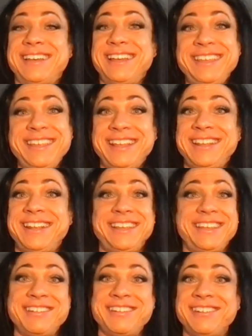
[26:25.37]
I ain't getting
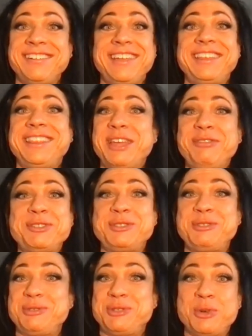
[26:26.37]
any younger and life
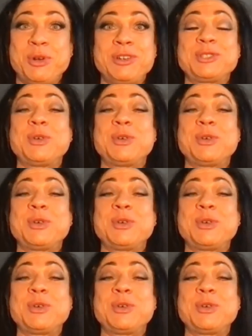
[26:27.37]
is too short.